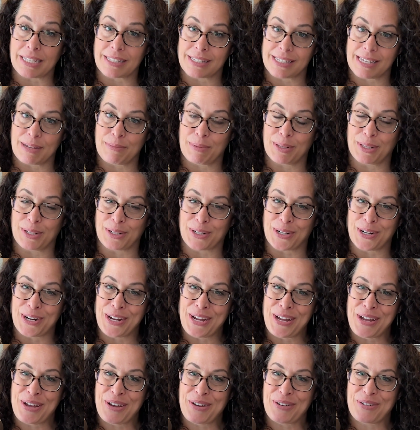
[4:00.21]
similar
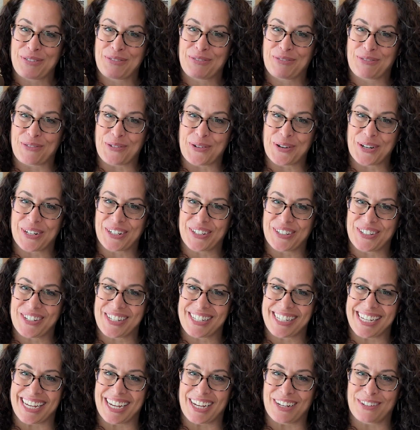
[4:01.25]
for
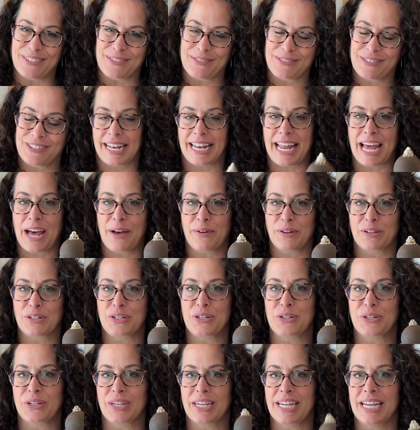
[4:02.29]
yourself. Now,
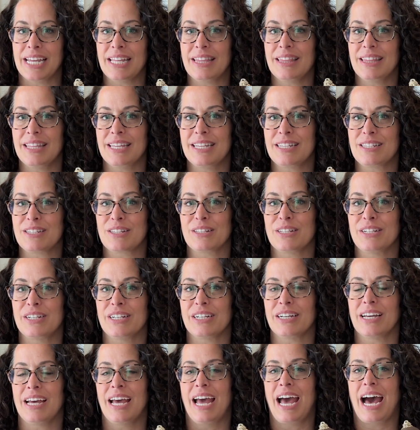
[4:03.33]
to get this
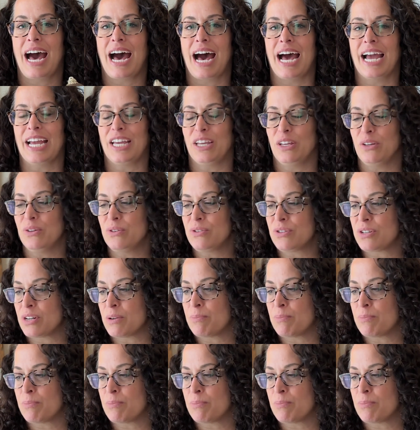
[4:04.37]
look, I used a